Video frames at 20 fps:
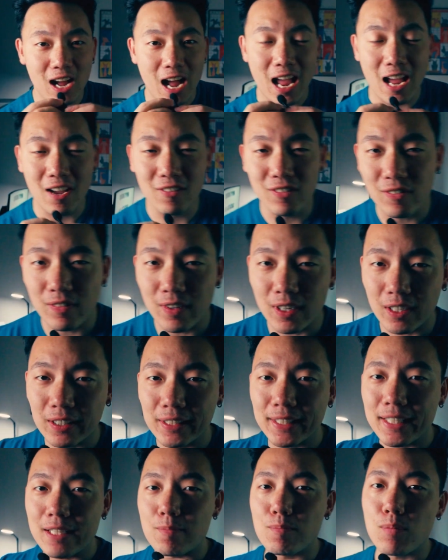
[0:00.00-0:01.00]
I have a
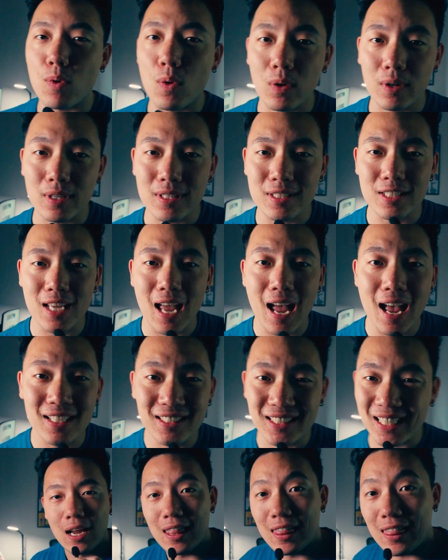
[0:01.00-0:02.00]
very important
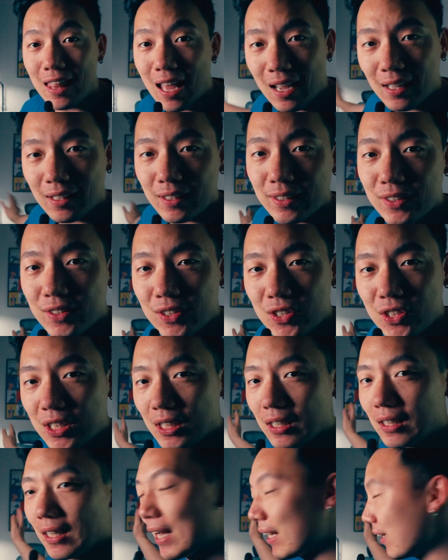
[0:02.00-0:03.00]
task, and that is
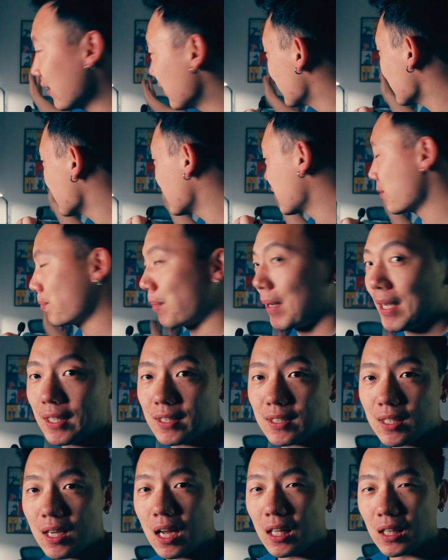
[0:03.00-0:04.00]
to light this
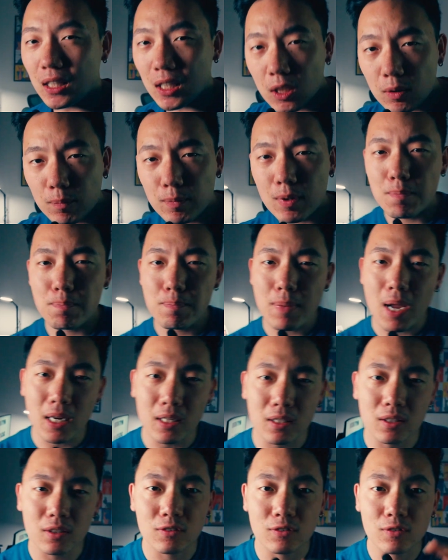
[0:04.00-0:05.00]
space a little bit
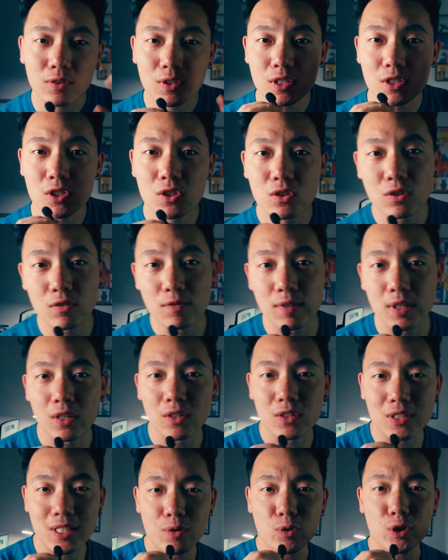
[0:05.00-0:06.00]
better for the YouTube
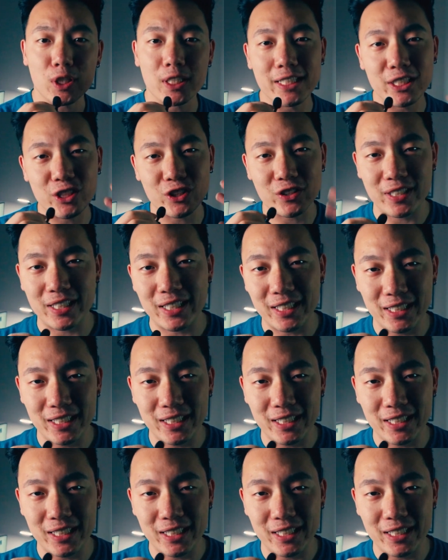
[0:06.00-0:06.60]
videos that we're gonna create